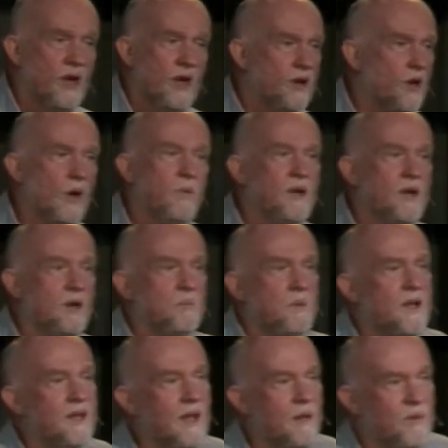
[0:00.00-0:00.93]
Nobody had
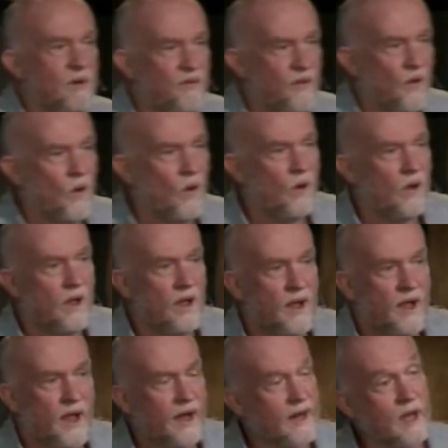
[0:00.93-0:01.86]
been there before.
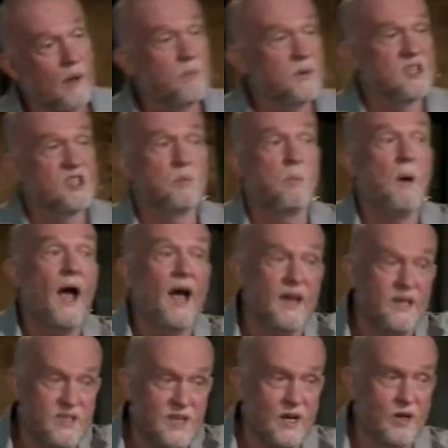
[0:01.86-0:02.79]
A couple of
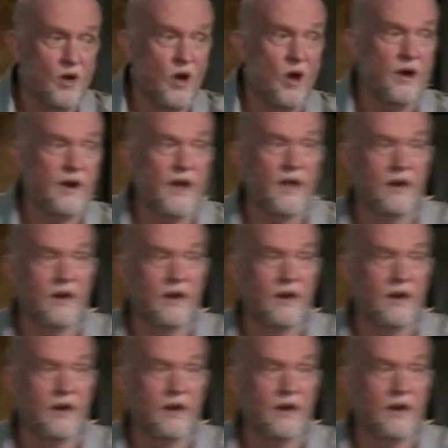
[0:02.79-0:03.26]
spies had gone out